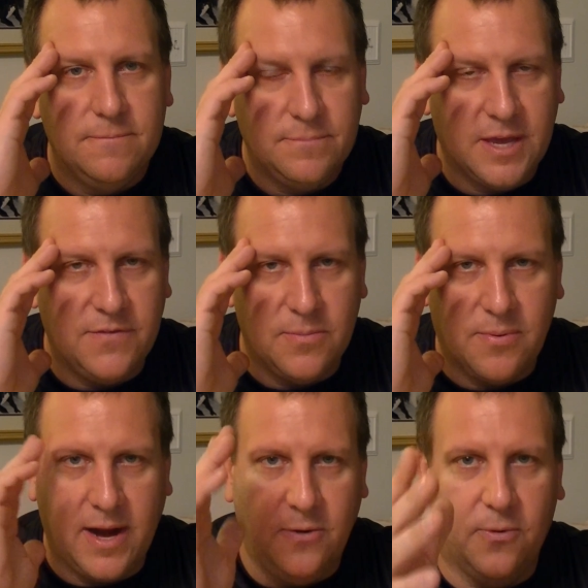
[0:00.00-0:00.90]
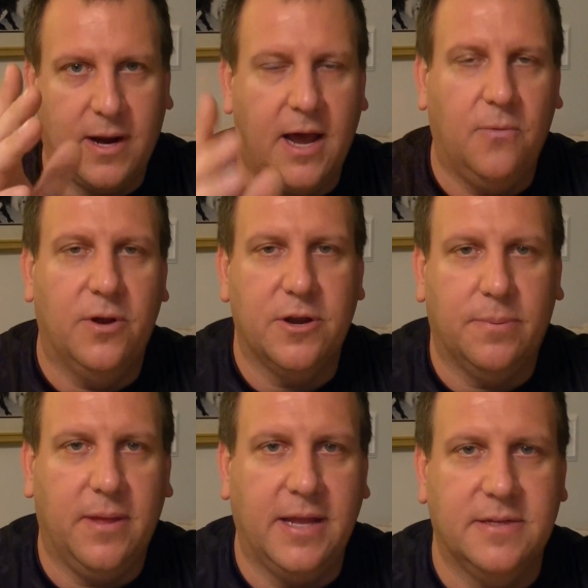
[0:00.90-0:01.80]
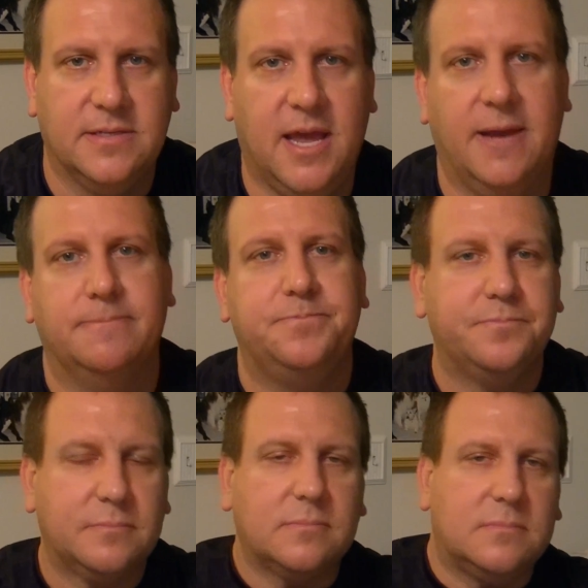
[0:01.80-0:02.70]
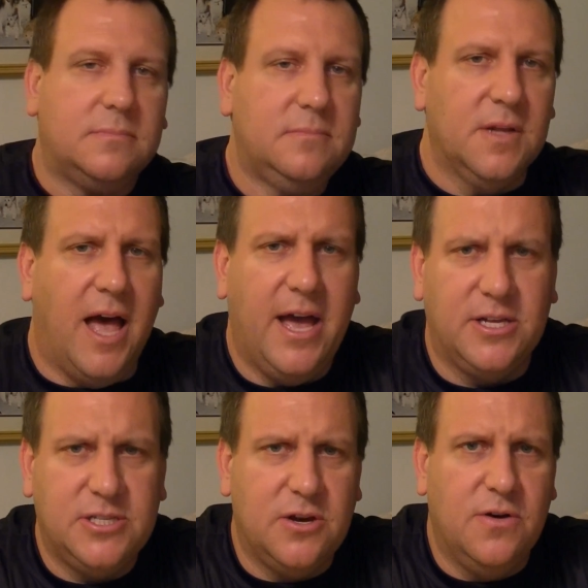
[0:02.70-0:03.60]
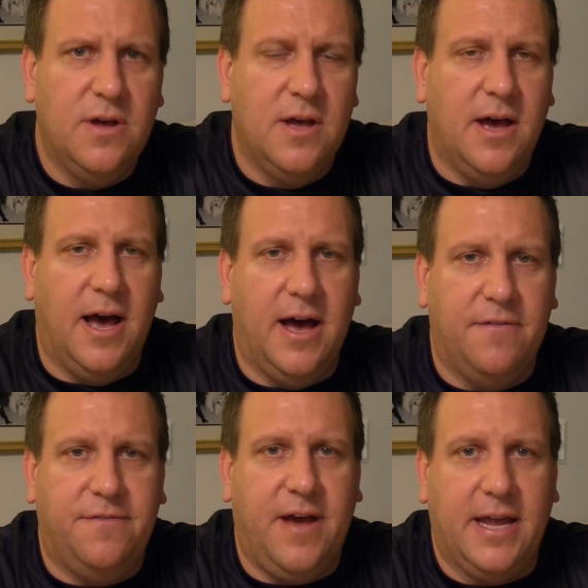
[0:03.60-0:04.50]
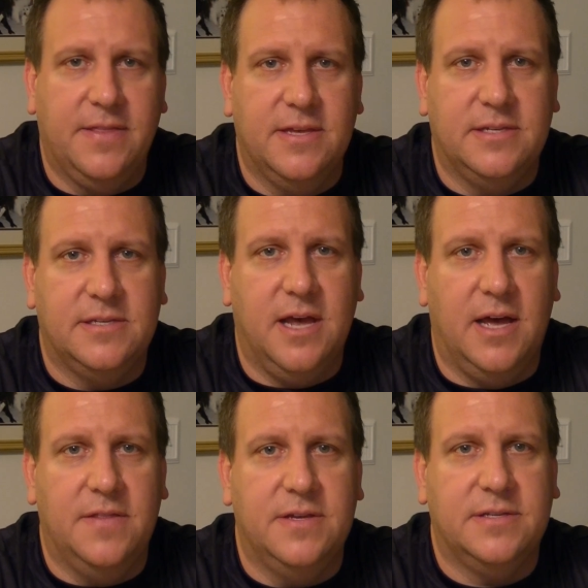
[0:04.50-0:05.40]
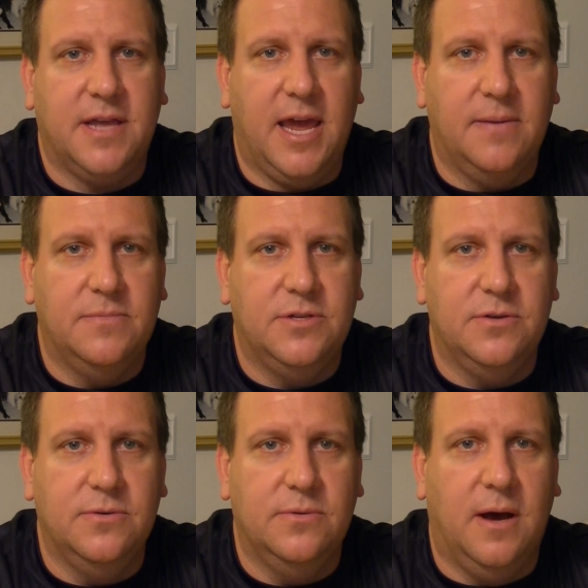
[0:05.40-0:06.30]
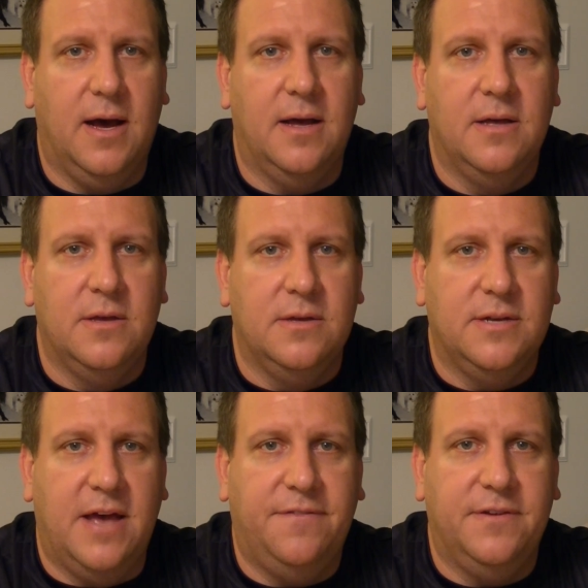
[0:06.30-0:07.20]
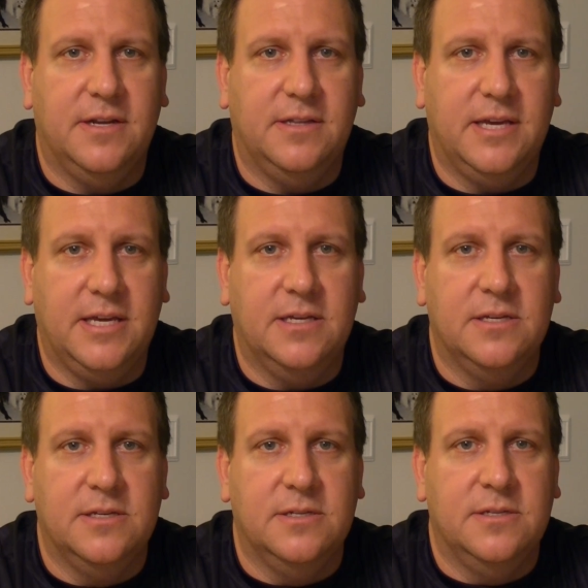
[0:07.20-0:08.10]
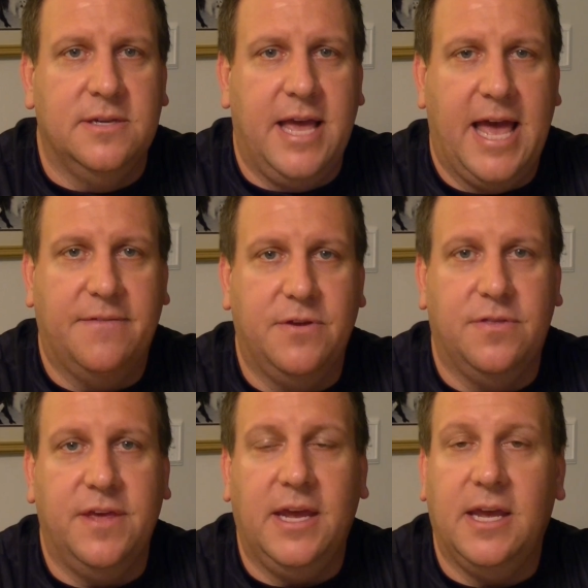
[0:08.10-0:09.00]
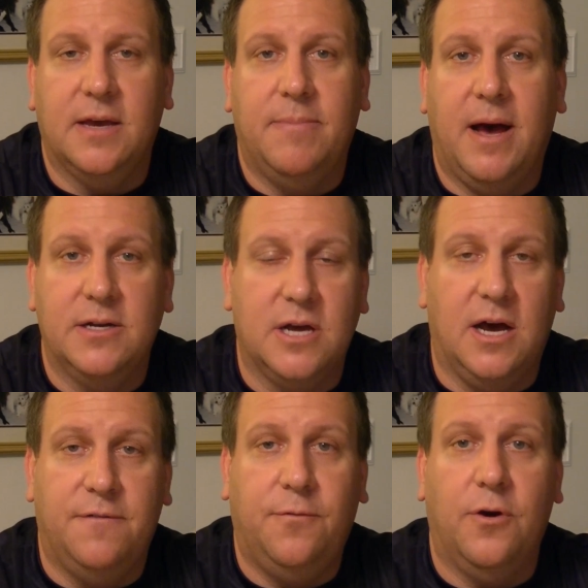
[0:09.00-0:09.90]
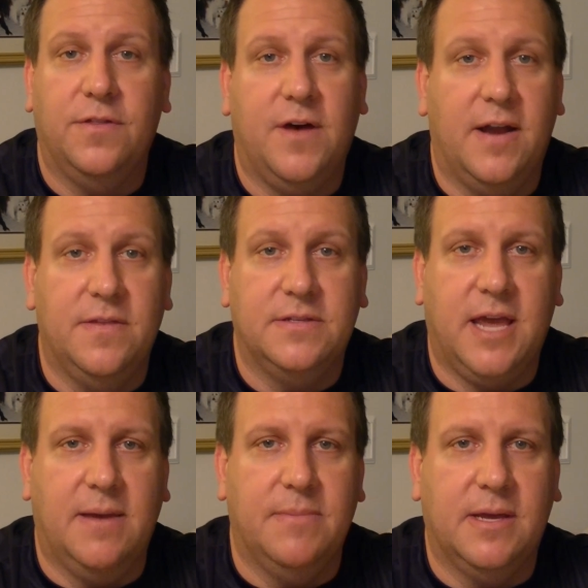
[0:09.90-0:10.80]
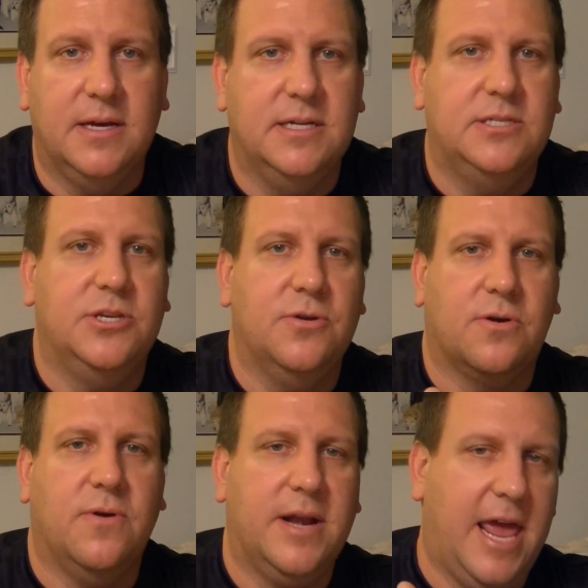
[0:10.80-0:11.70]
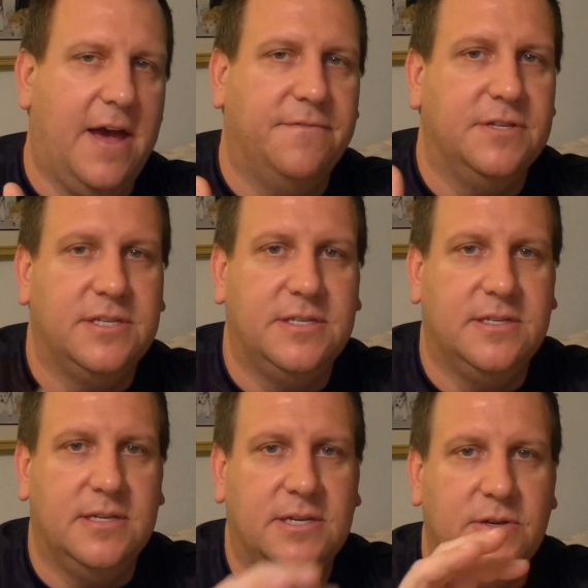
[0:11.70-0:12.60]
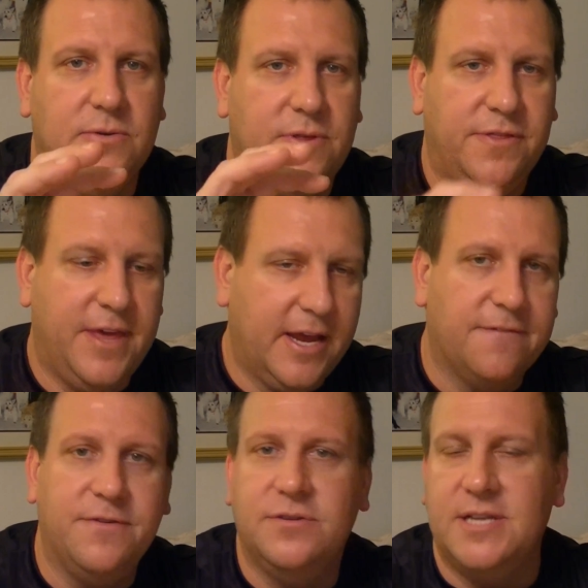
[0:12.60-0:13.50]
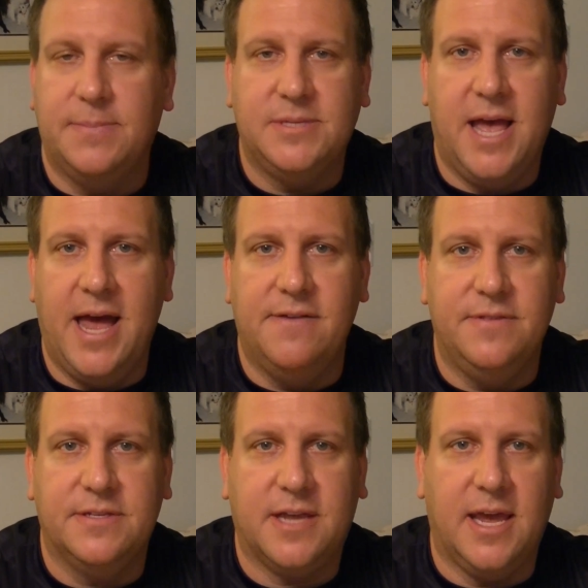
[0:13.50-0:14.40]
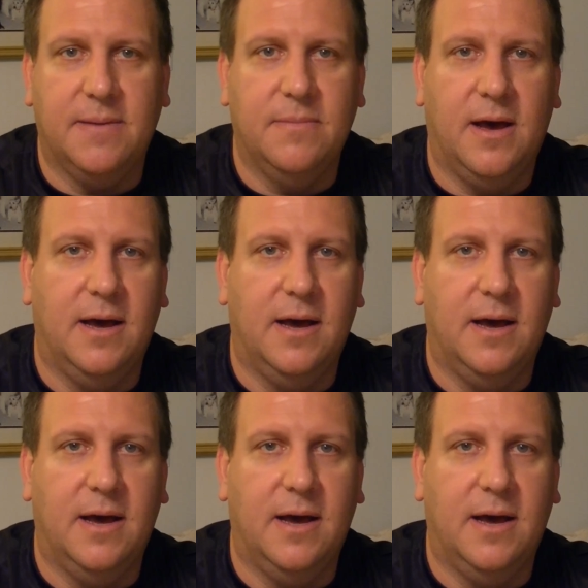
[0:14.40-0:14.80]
give your brain a workout when you're playing this game. I also find this game to definitely have you thinking about forethought in this game, because you're going to have to think a few steps ahead in this game.